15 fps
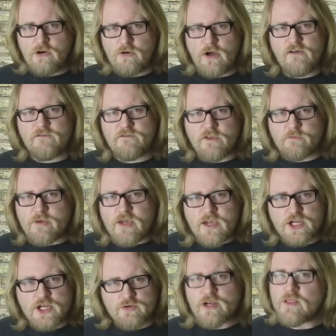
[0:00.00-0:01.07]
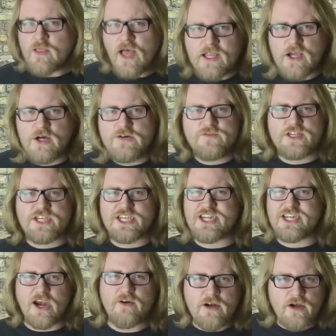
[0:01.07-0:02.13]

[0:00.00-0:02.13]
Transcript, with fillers: Now, TJ's sign off catchphrase,